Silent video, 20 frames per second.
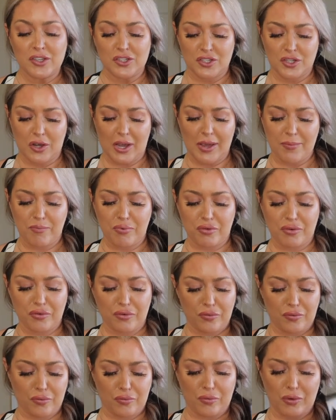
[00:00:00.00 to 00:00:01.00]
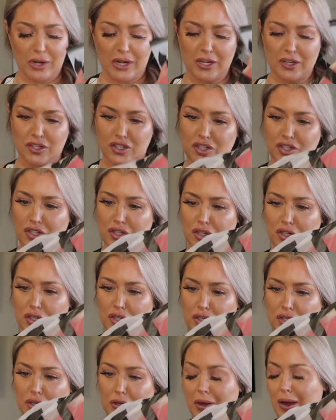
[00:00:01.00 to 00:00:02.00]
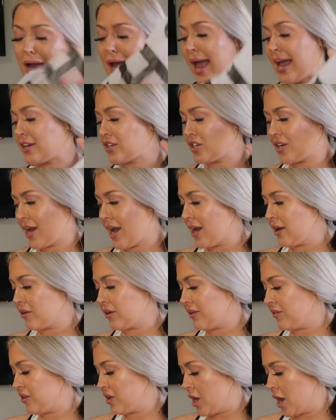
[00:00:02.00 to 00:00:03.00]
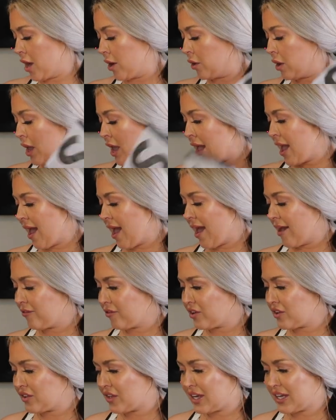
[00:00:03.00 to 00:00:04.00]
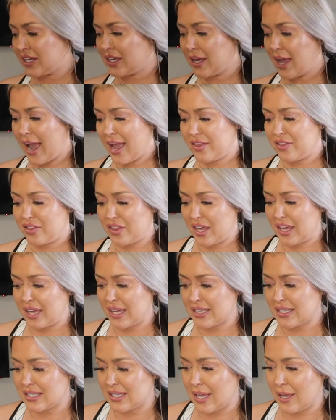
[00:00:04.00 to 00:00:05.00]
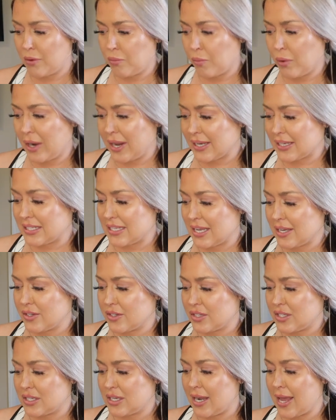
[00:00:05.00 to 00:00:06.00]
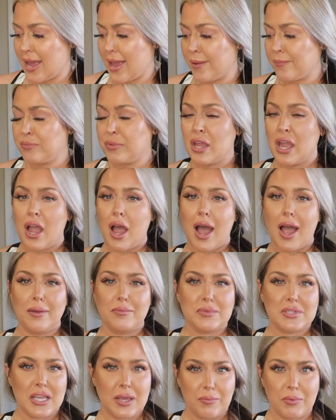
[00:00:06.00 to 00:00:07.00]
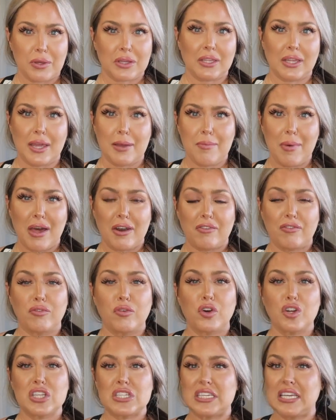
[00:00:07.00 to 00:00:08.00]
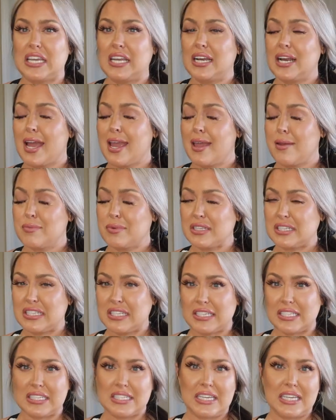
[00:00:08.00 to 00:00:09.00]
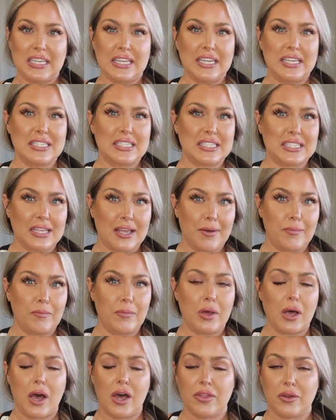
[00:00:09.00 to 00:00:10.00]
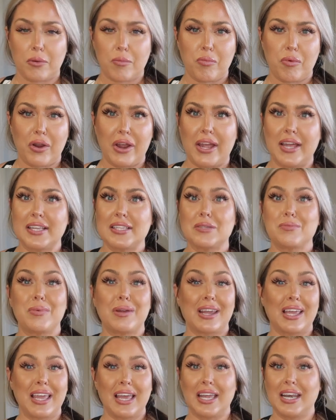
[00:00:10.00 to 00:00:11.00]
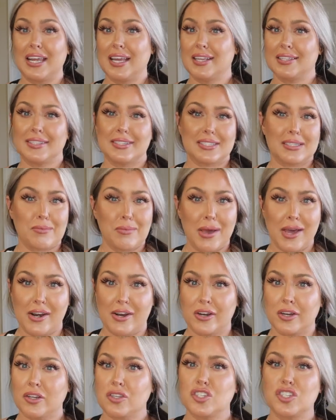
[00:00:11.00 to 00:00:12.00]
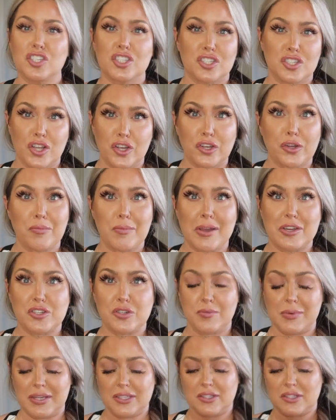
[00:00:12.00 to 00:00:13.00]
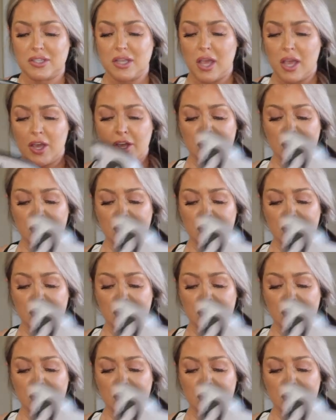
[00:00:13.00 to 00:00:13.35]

So I'm pretty sure, actually I don't even know. Everything I think is in one X Ls today. I'm typically about a fourteen, I am a sixteen in some other brands, but again, it doesn't matter, just know your measurements.